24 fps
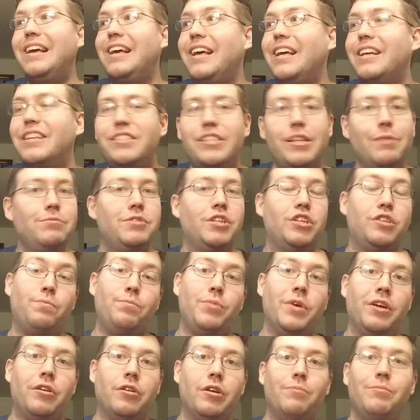is them just
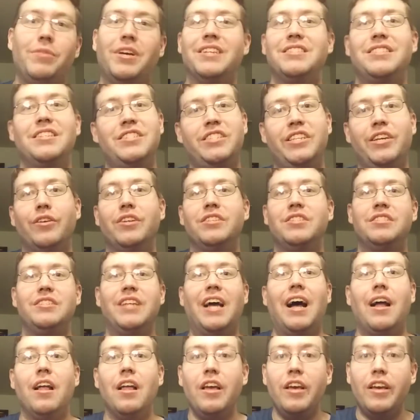bickering because the series is
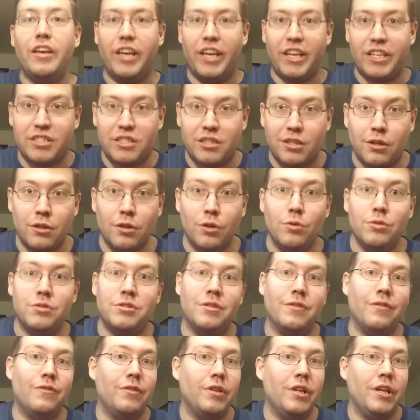not
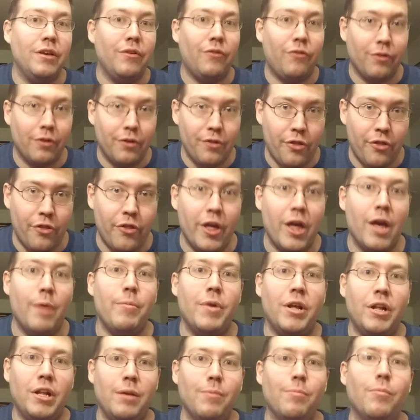exclusively for them
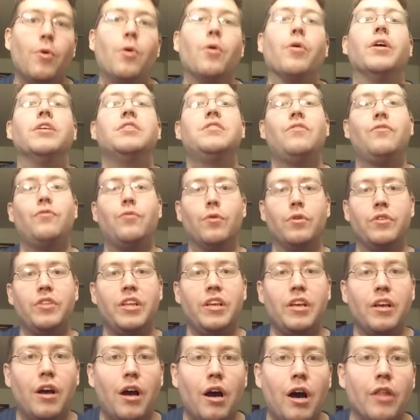anymore. It's for
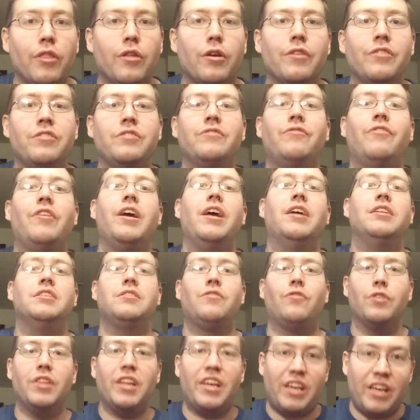the other fans. It's
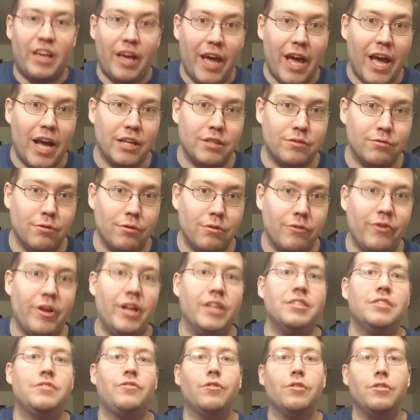for the casual
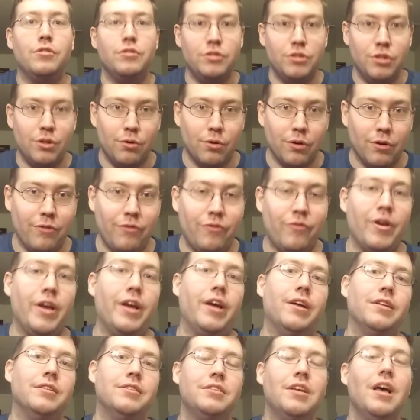fans. It's for the newer
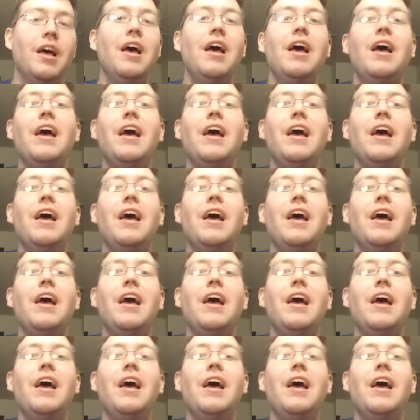fans.